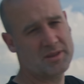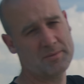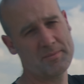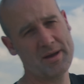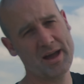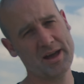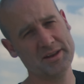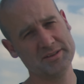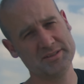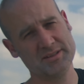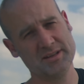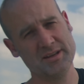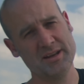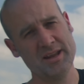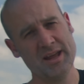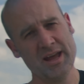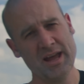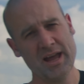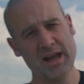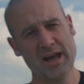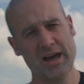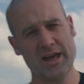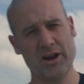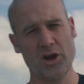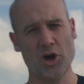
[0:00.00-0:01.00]
of the mountain,
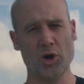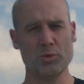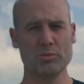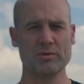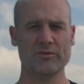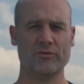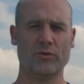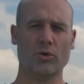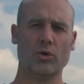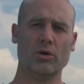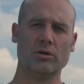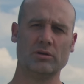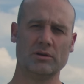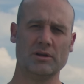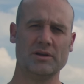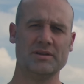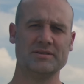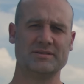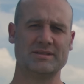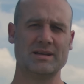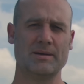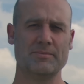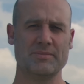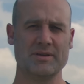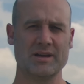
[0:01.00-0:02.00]
and I hope we've all
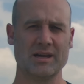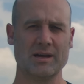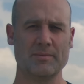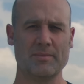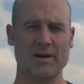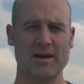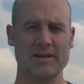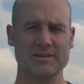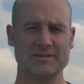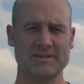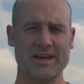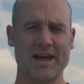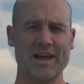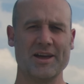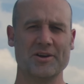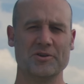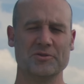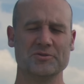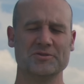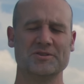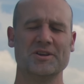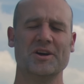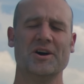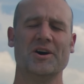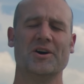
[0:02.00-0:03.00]
learned something about
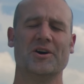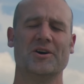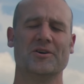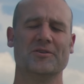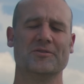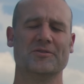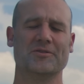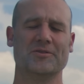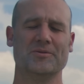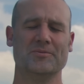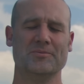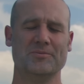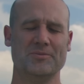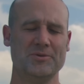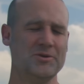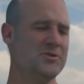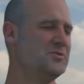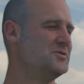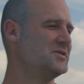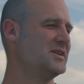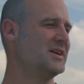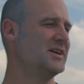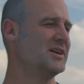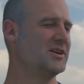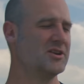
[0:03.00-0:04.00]
tales of
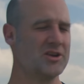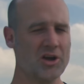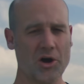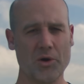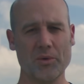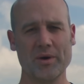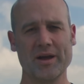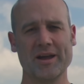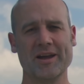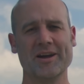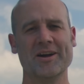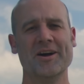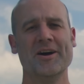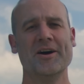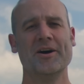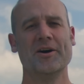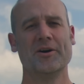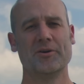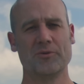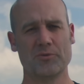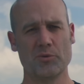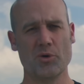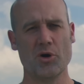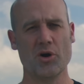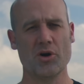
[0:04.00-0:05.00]
computing going
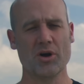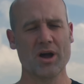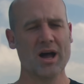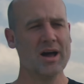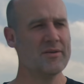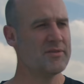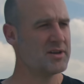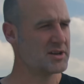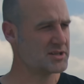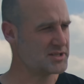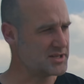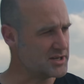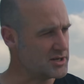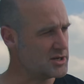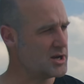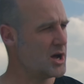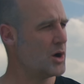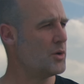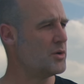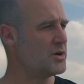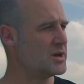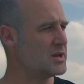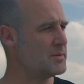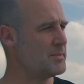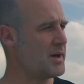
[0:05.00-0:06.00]
wrong. I've actually
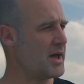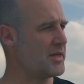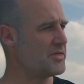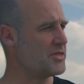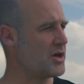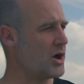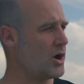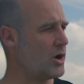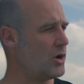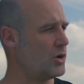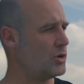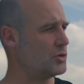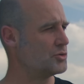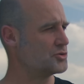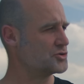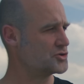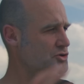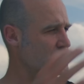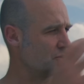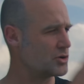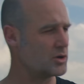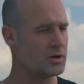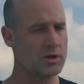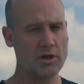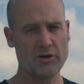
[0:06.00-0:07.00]
known about the whole
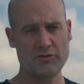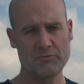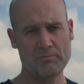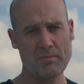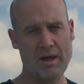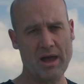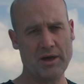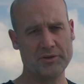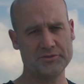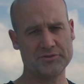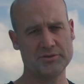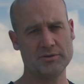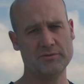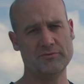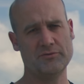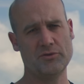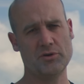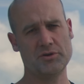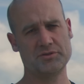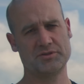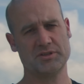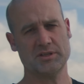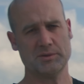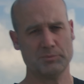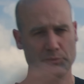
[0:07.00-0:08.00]
Sugarloaf Mountain
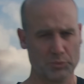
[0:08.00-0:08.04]
versus